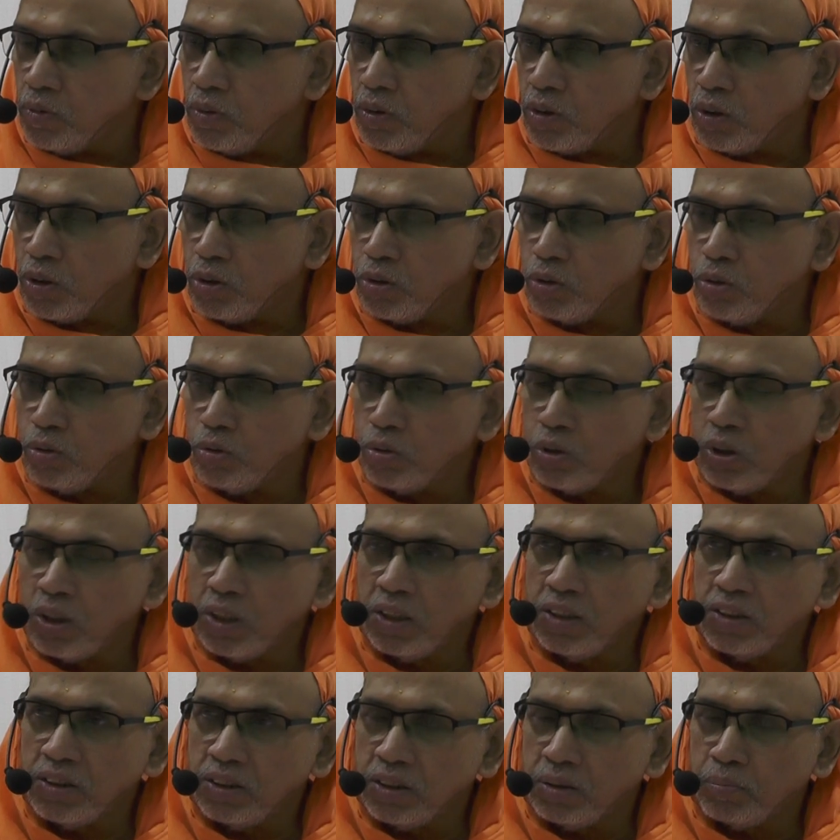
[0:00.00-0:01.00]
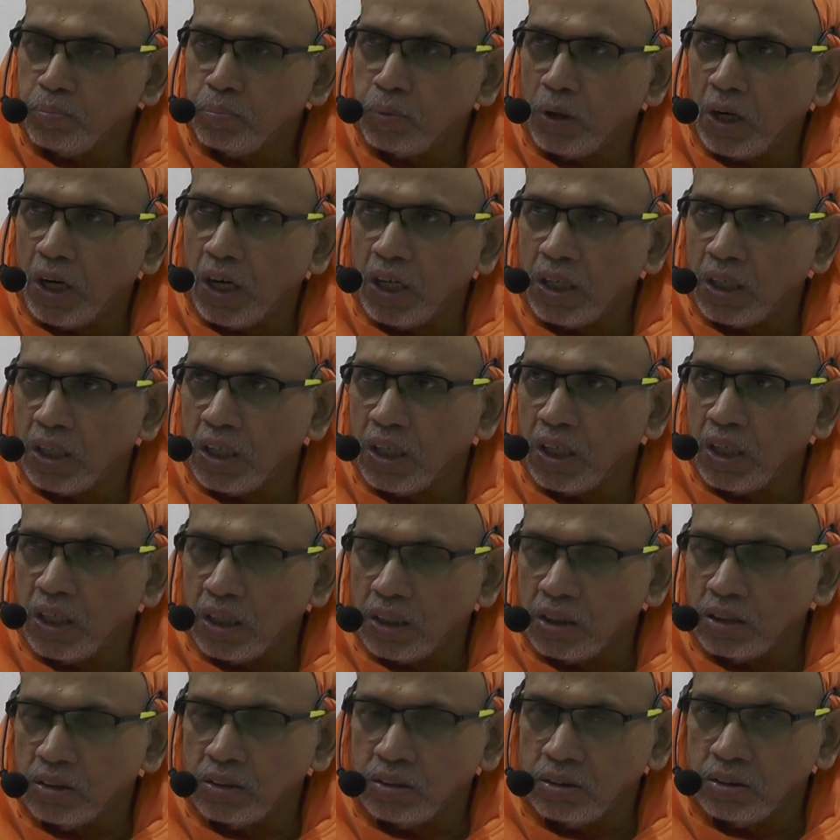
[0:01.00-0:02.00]
Rajoguna is the prana,
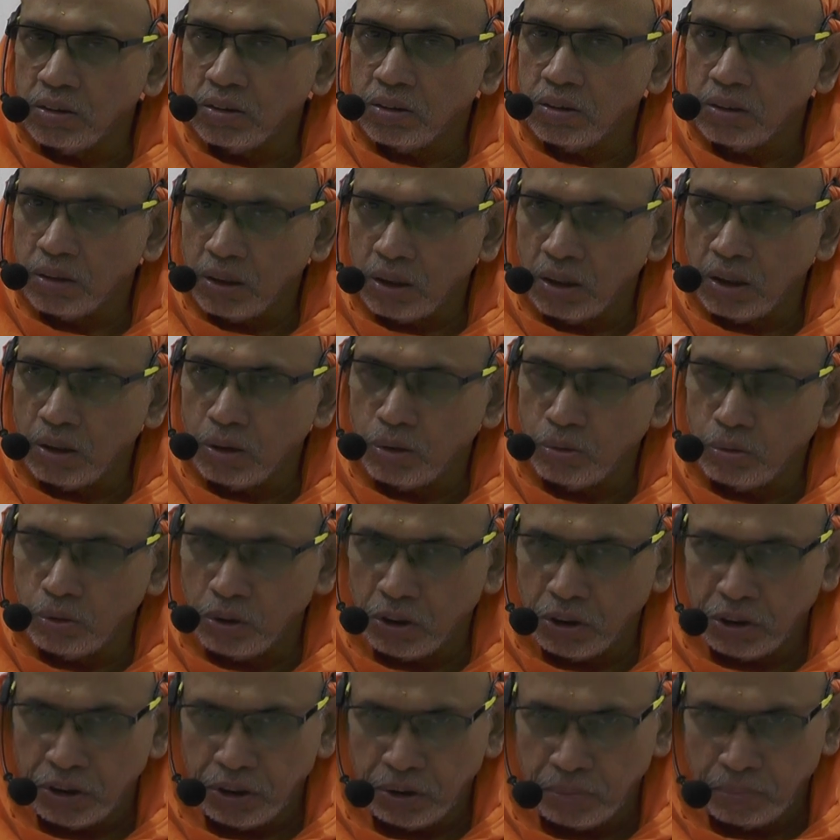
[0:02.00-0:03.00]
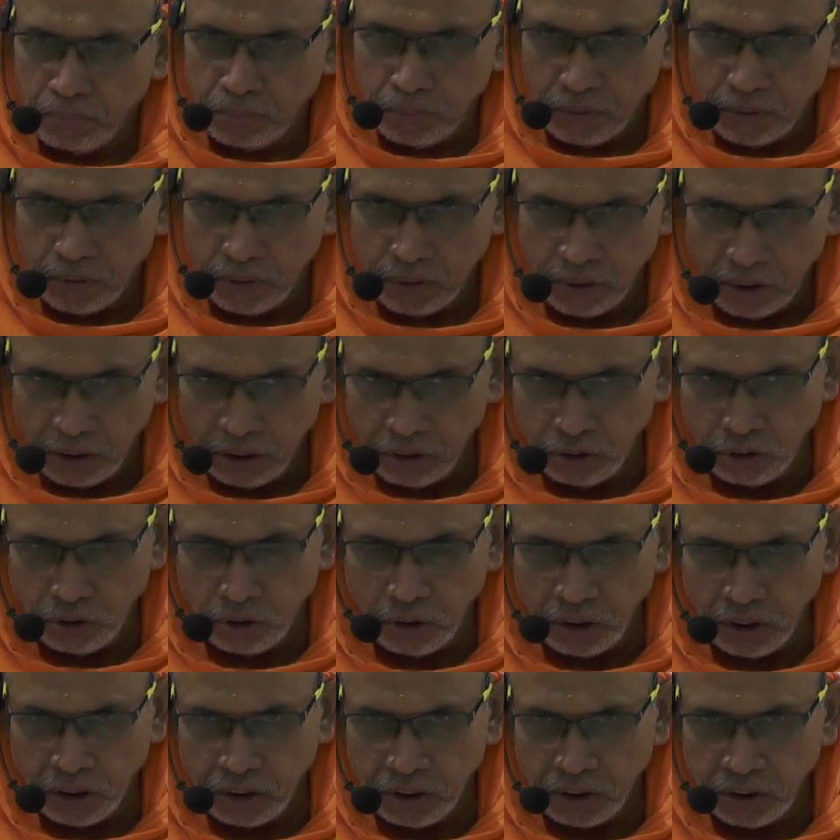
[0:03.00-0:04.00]
the doership,
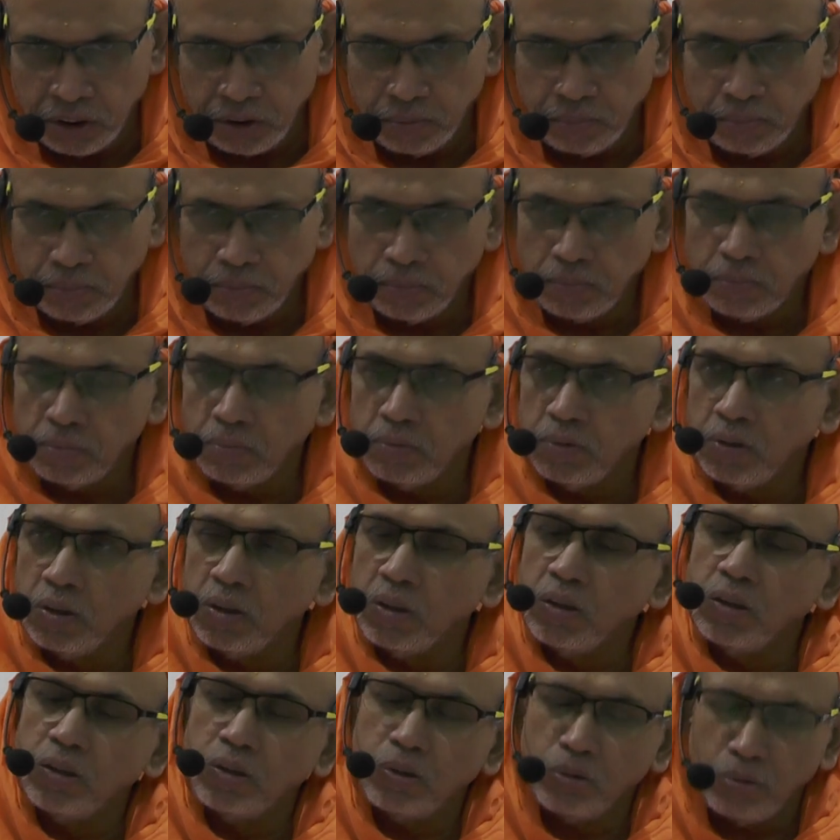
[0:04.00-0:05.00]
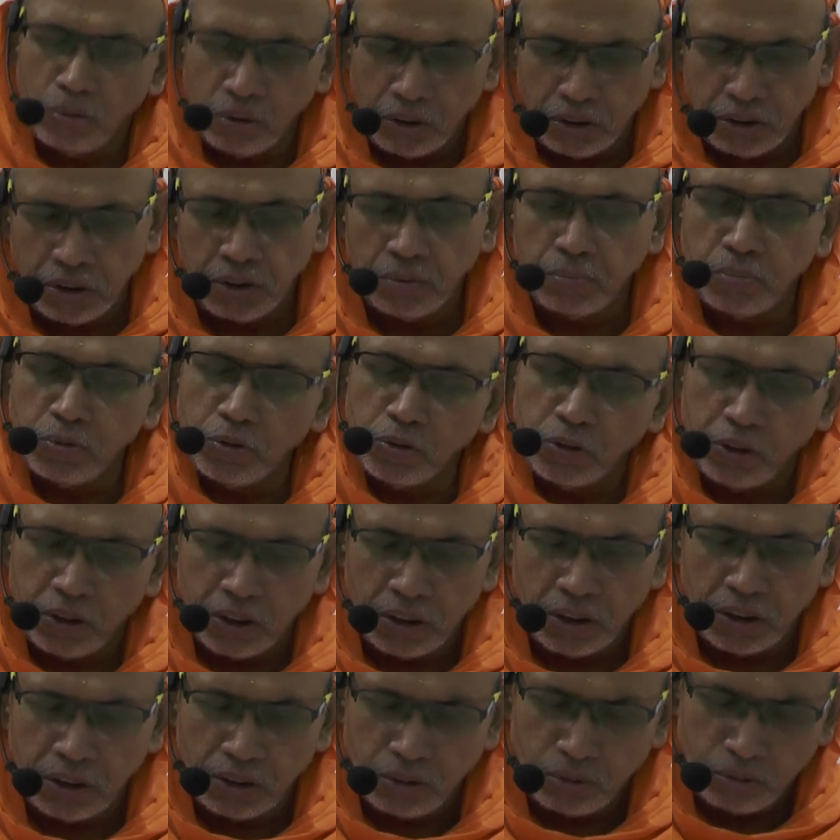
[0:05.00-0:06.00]
enjoyership. Doership, you
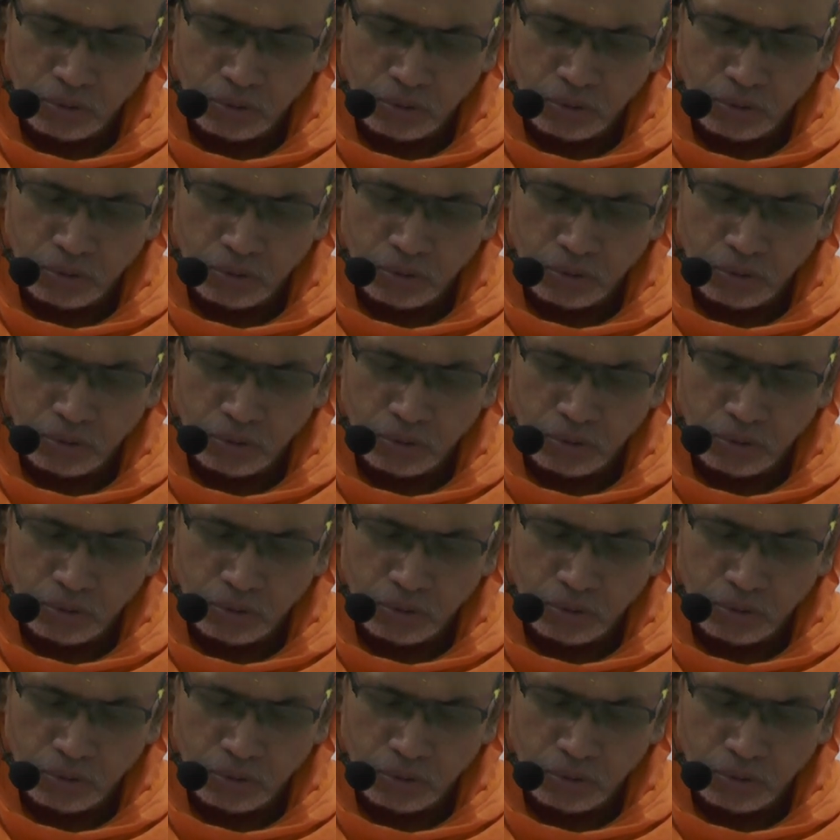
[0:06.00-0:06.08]
take it as